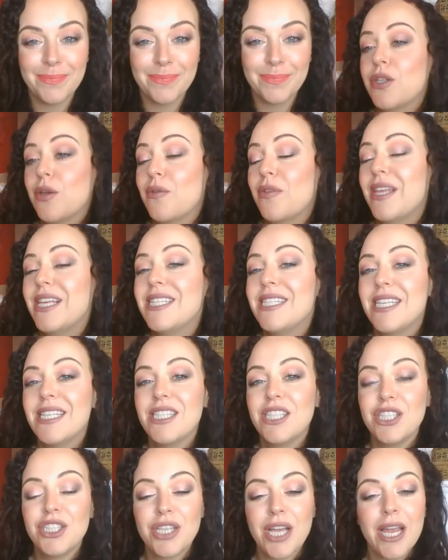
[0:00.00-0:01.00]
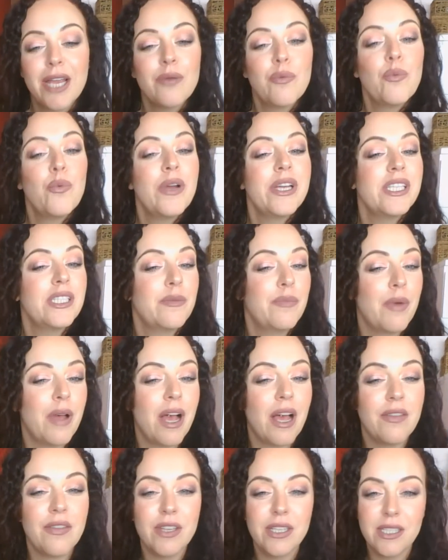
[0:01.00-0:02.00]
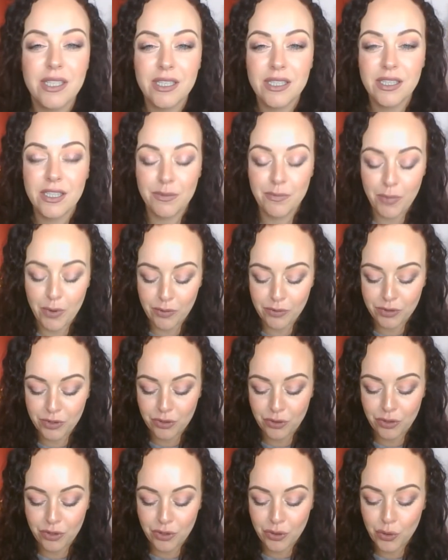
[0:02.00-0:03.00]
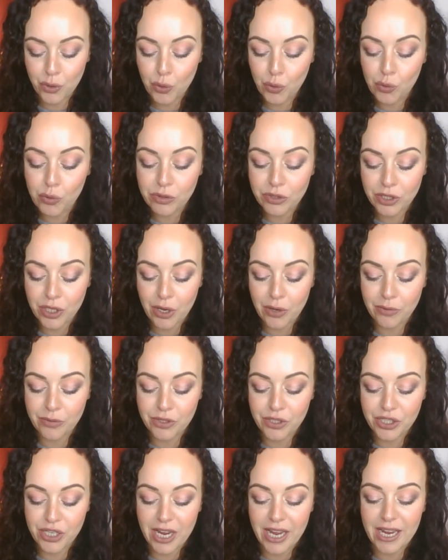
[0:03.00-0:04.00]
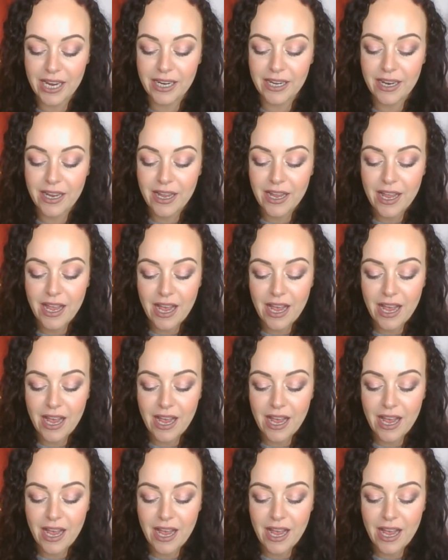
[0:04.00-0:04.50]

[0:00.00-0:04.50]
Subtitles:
So this is the shade Whisper, and this is the most sort of cool tone shade.